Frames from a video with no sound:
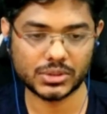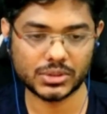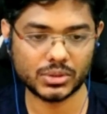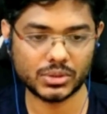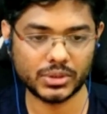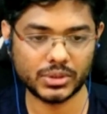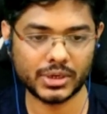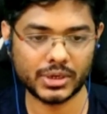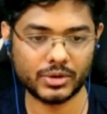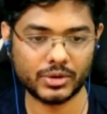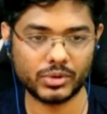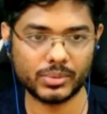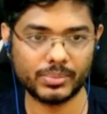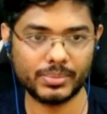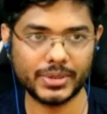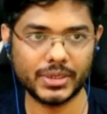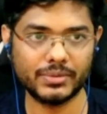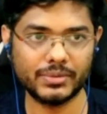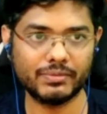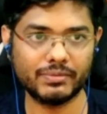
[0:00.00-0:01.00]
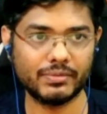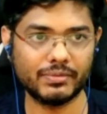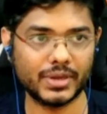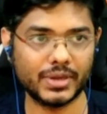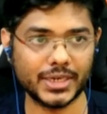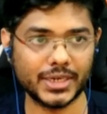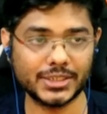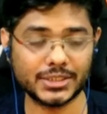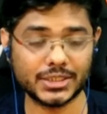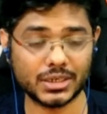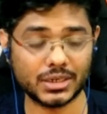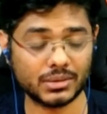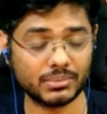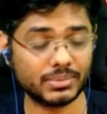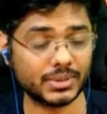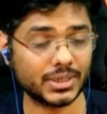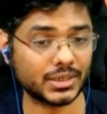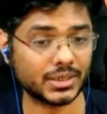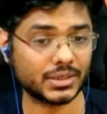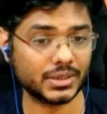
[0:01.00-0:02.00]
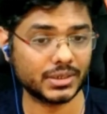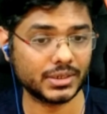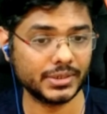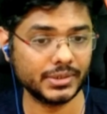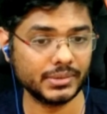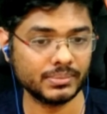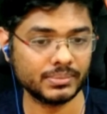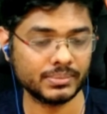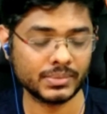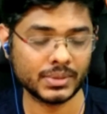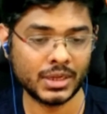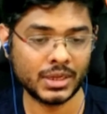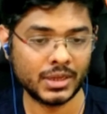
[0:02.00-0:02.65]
So you have to be very sharp tactically.